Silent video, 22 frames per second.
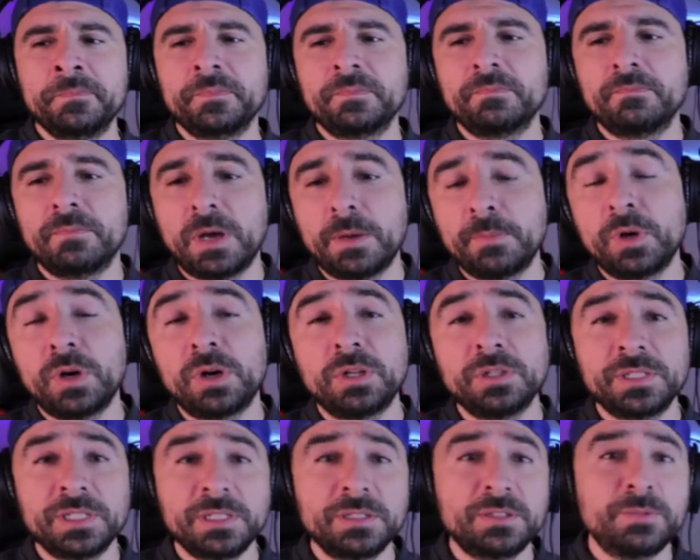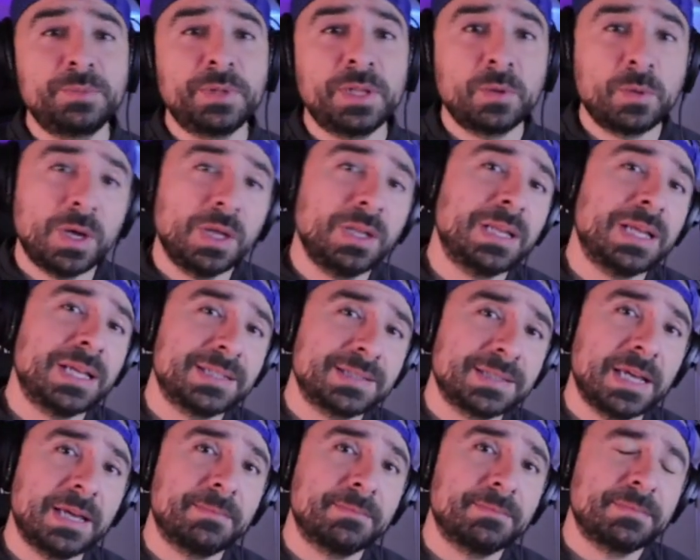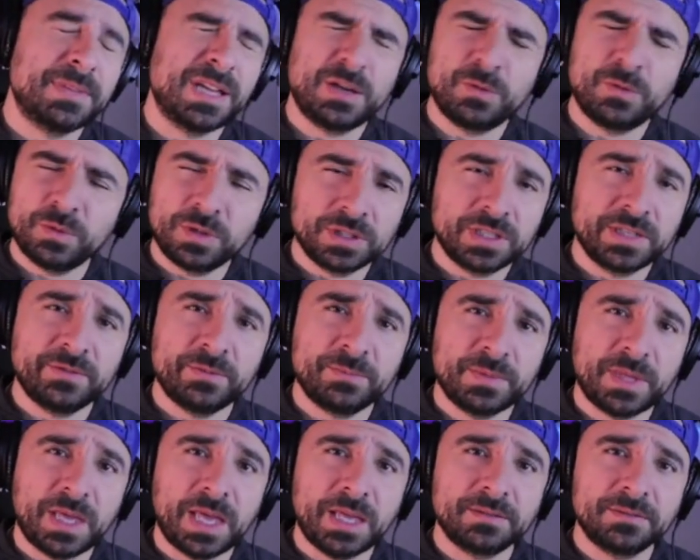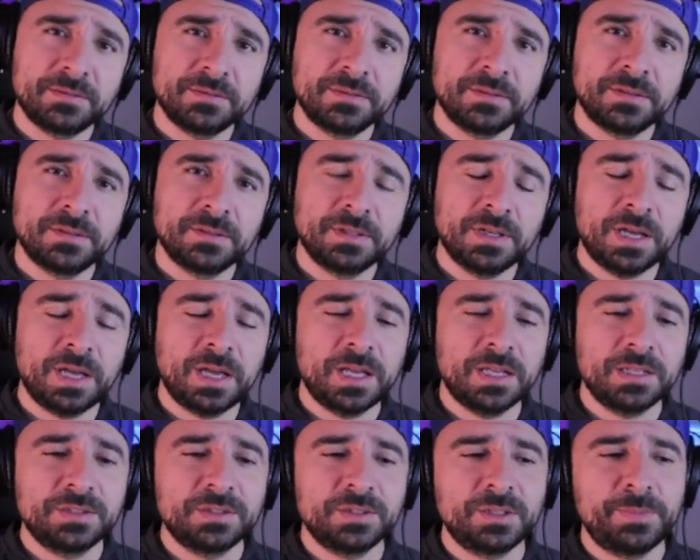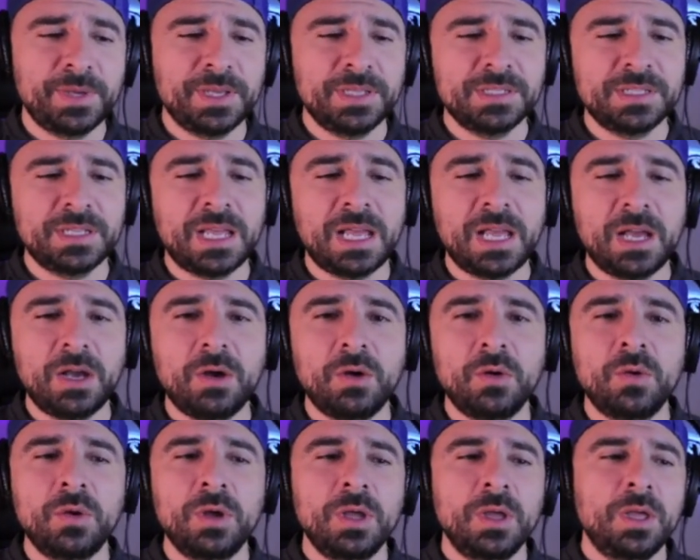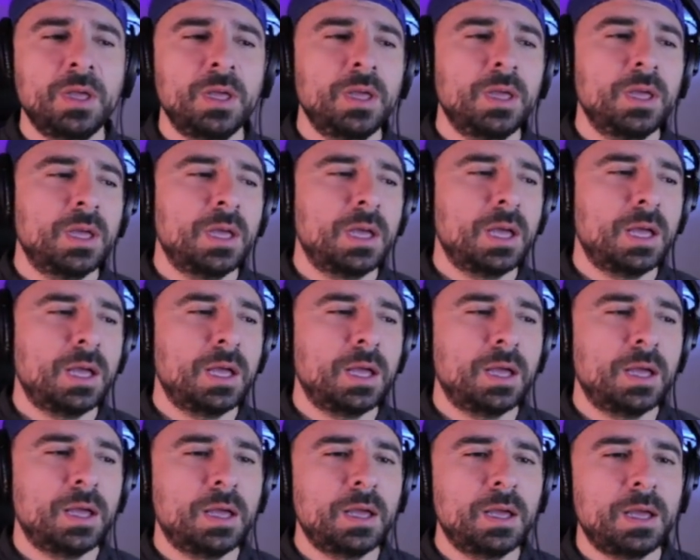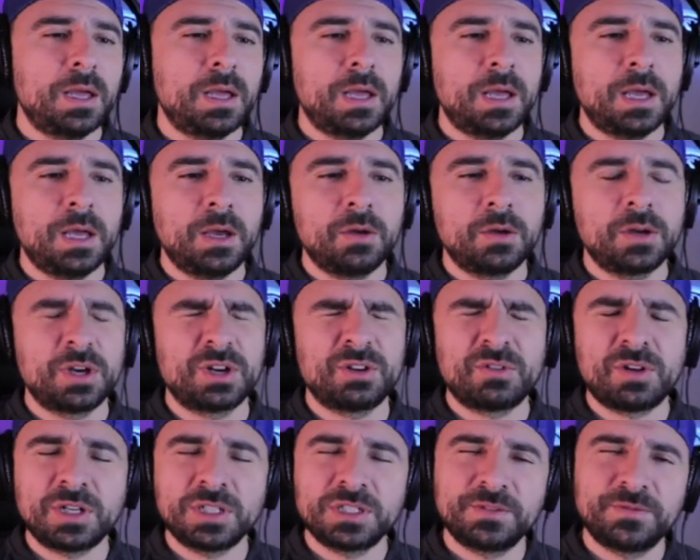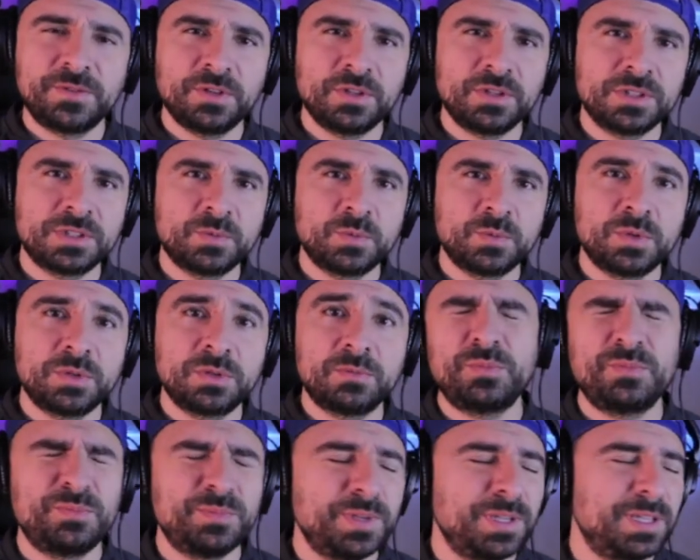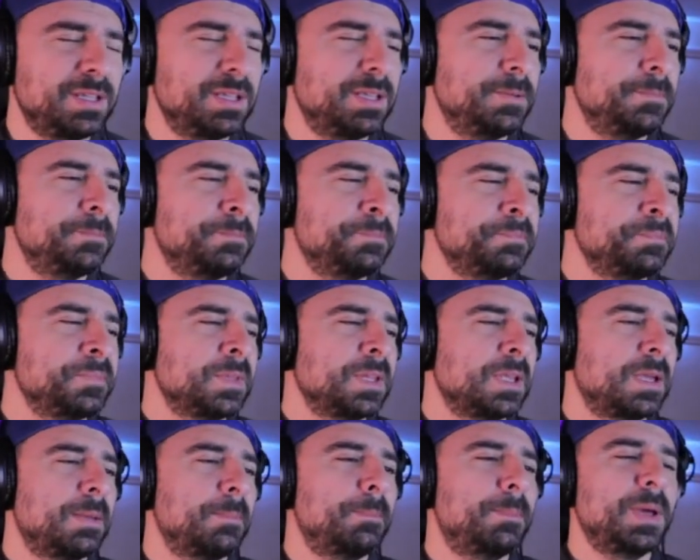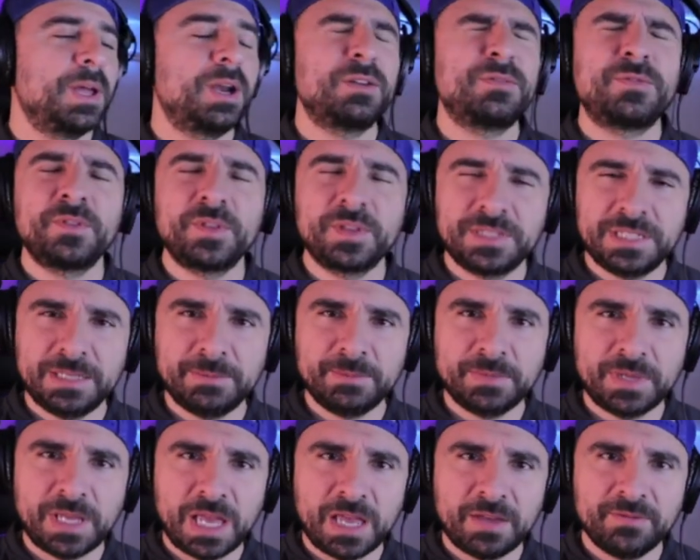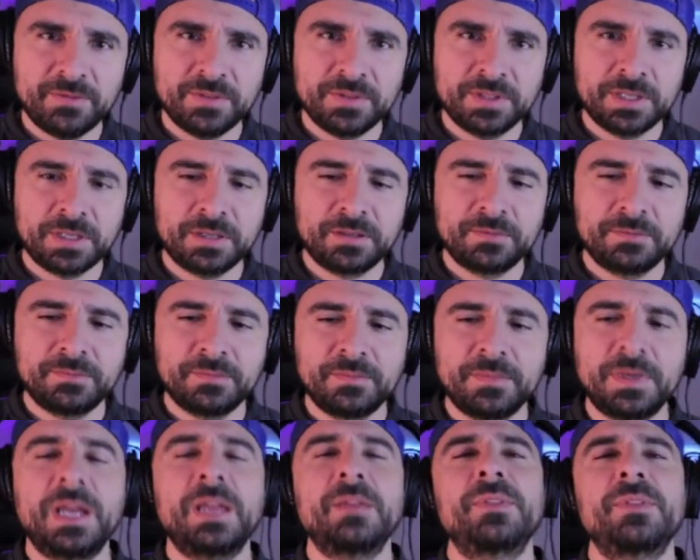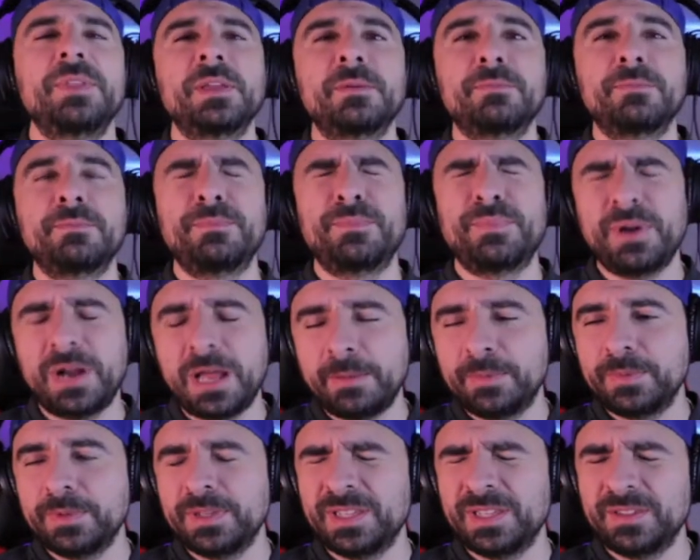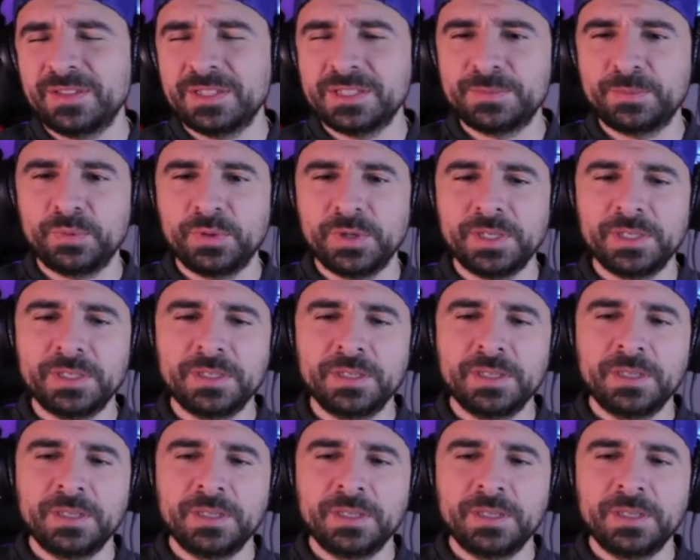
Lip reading: Baumgartel did play well last game. I will give him that. So it depends on how Gerards feels would be better for the team to have in there. I think probably at this point,